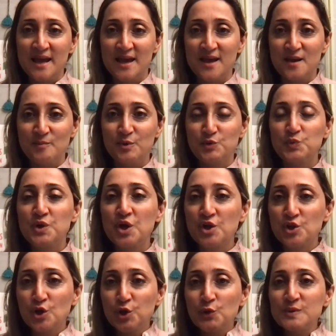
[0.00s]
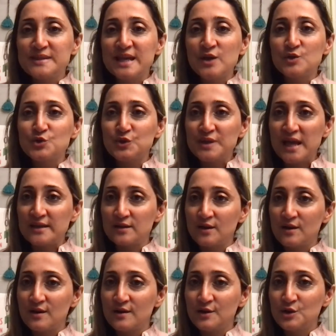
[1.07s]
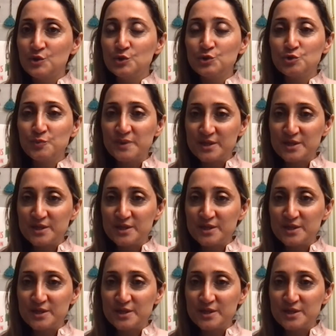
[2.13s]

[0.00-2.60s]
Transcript: Uh, but we're going to close now so that our YouTube.